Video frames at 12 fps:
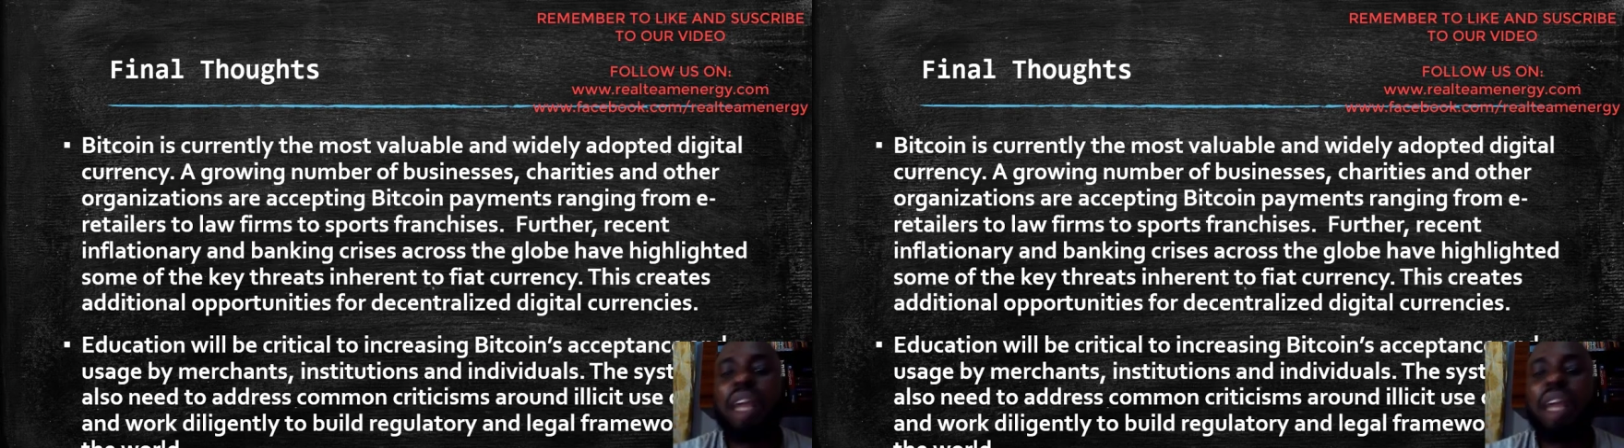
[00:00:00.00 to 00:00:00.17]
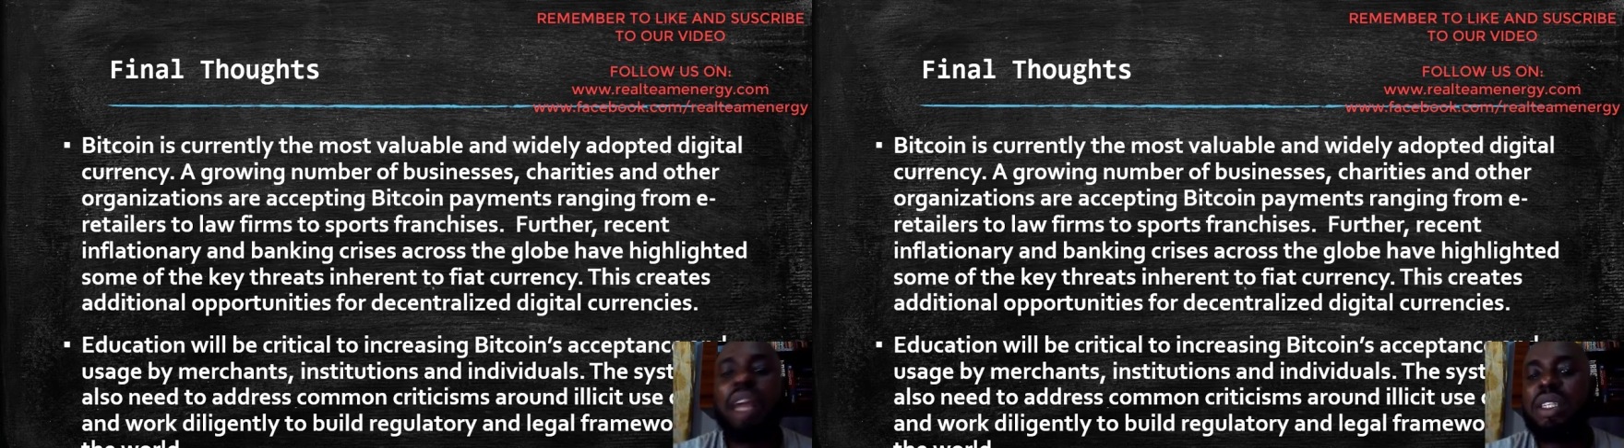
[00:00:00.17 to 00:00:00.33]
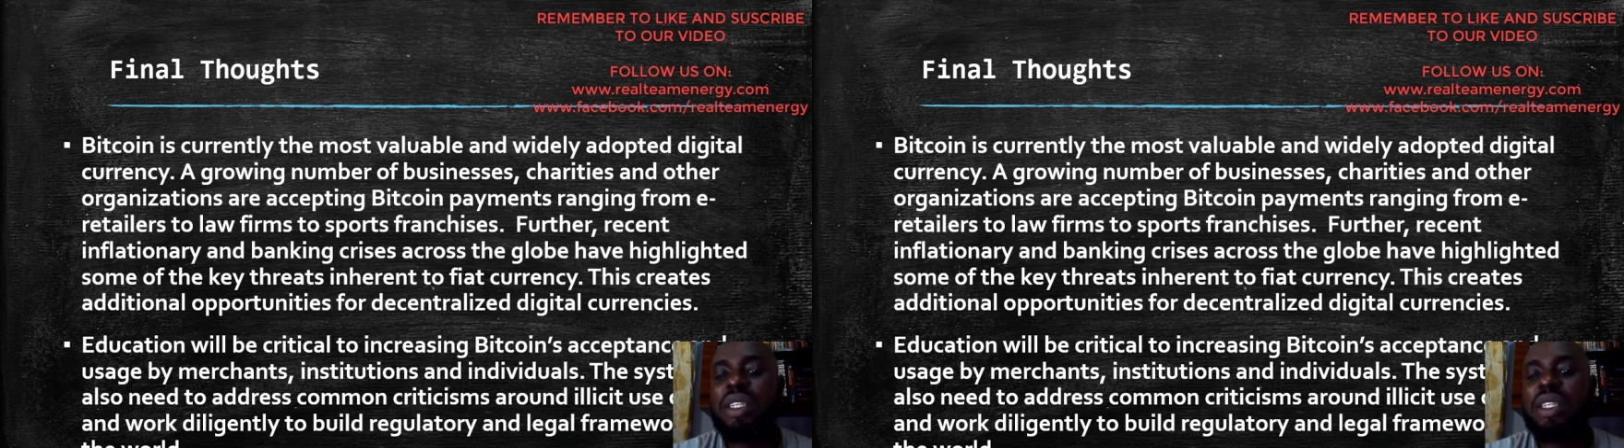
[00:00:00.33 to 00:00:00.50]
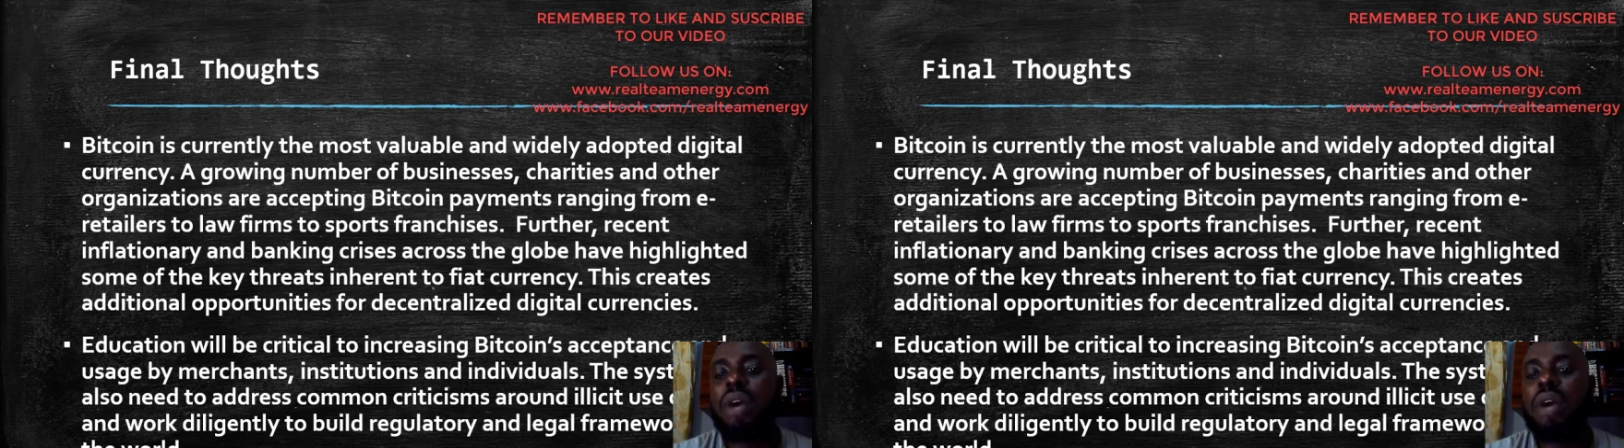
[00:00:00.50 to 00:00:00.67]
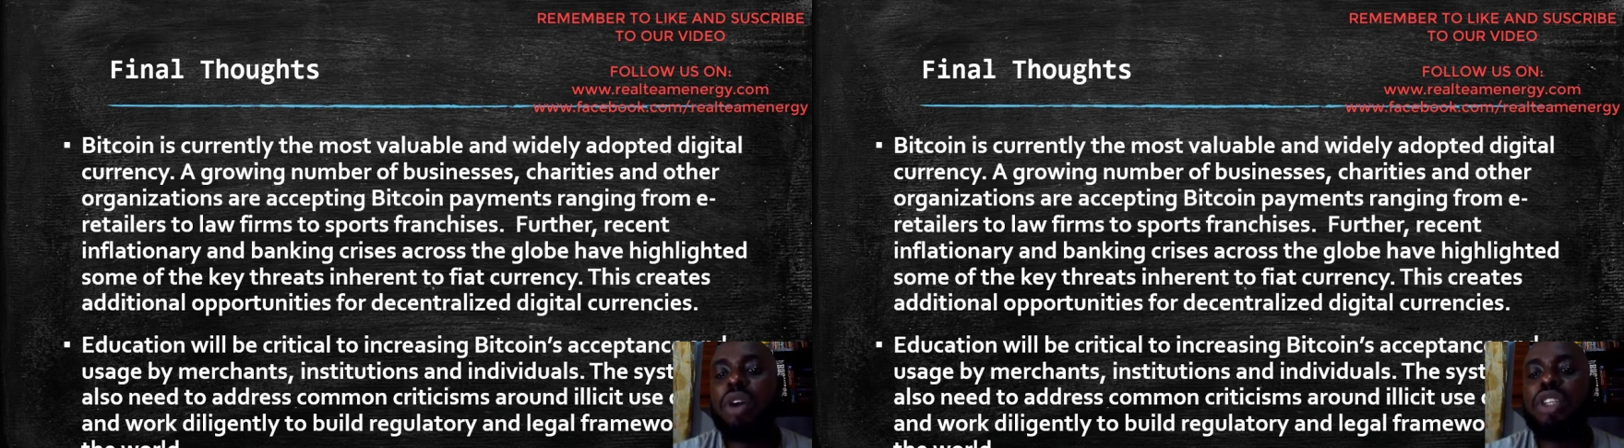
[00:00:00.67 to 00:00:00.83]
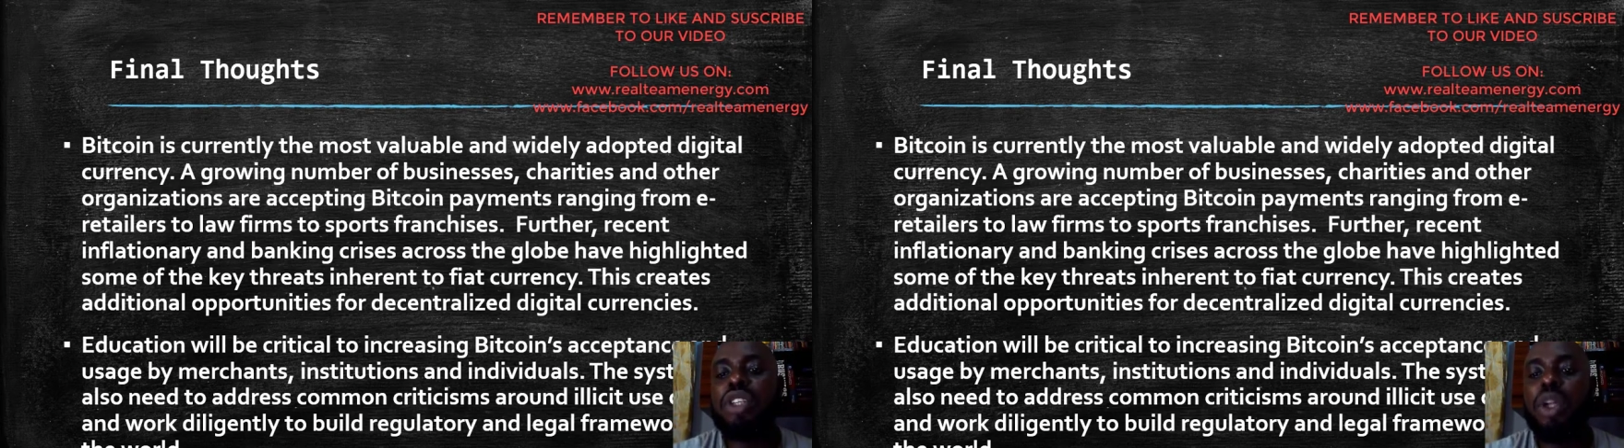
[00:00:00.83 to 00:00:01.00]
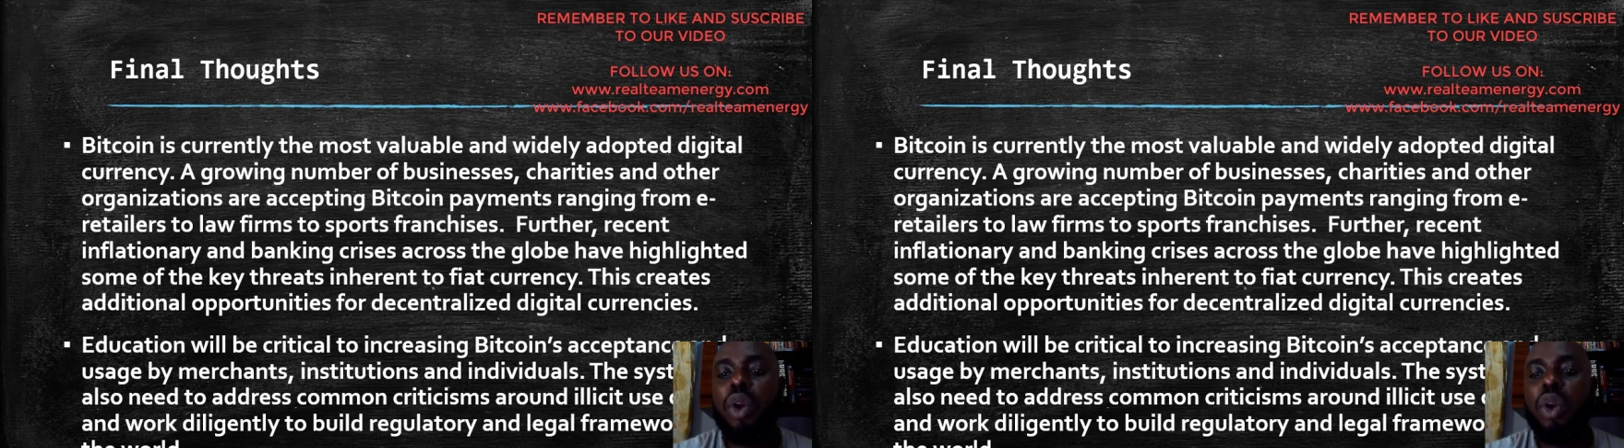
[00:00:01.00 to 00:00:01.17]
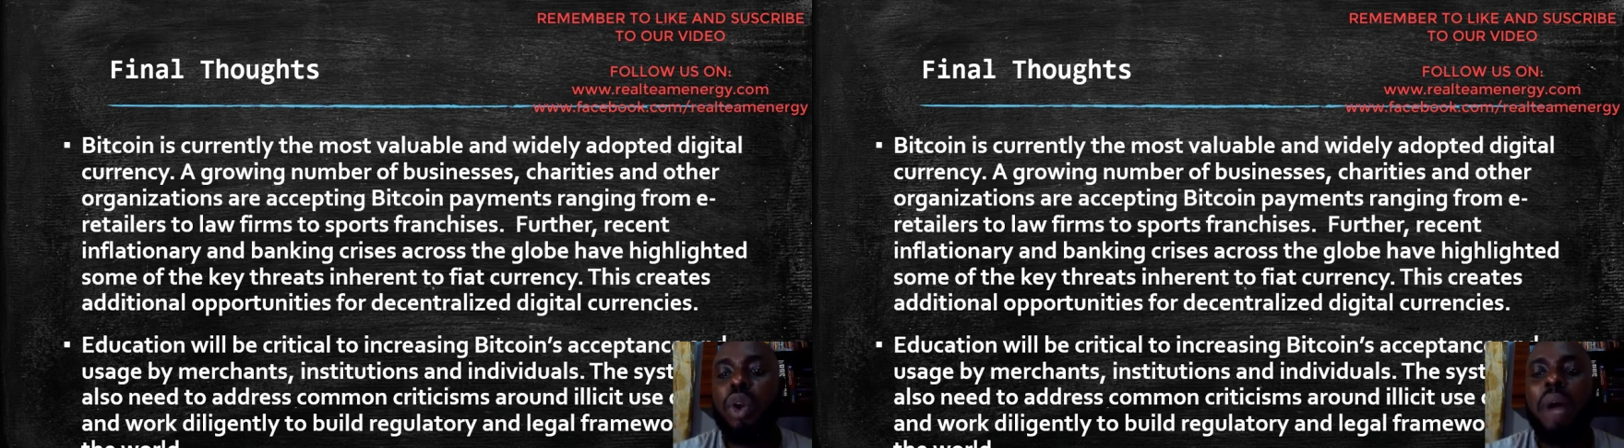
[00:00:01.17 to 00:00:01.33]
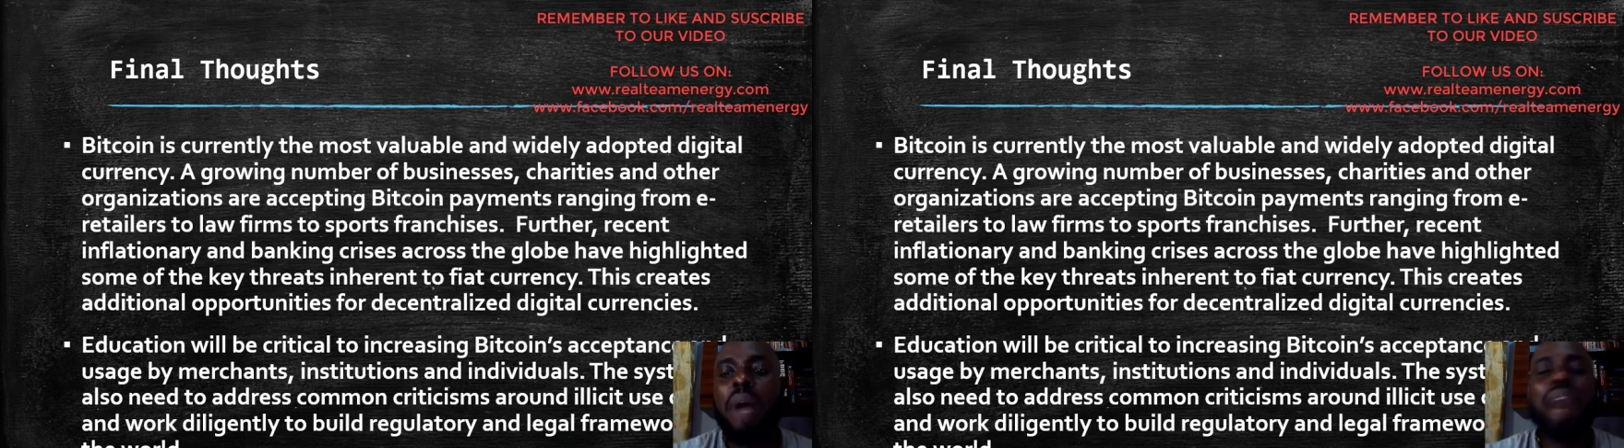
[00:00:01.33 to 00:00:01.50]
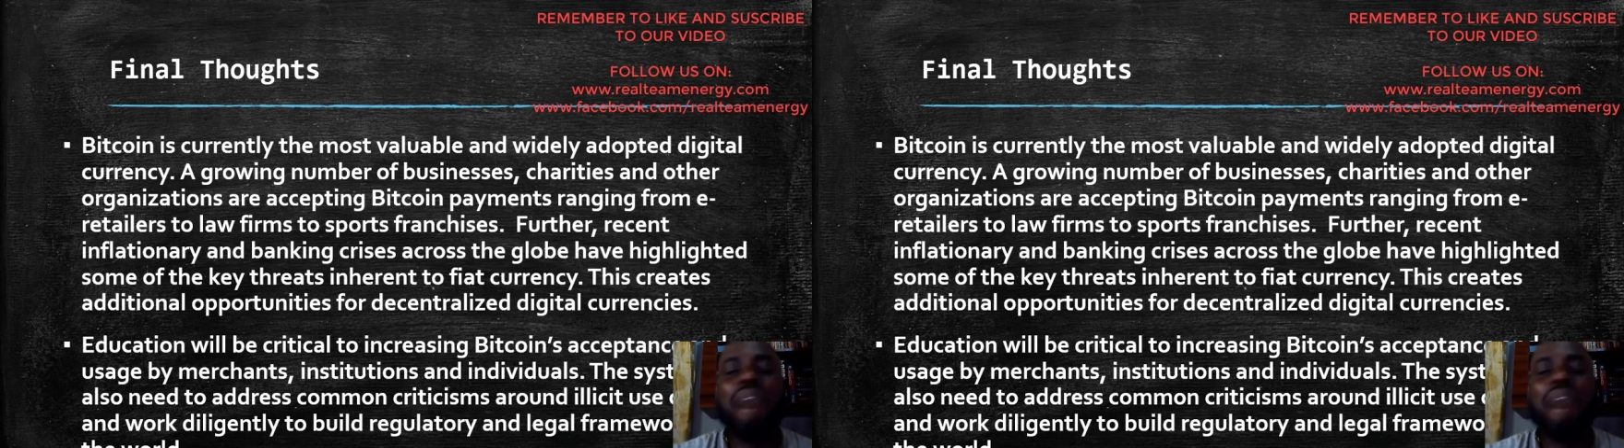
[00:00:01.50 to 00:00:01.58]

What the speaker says: crises across the globe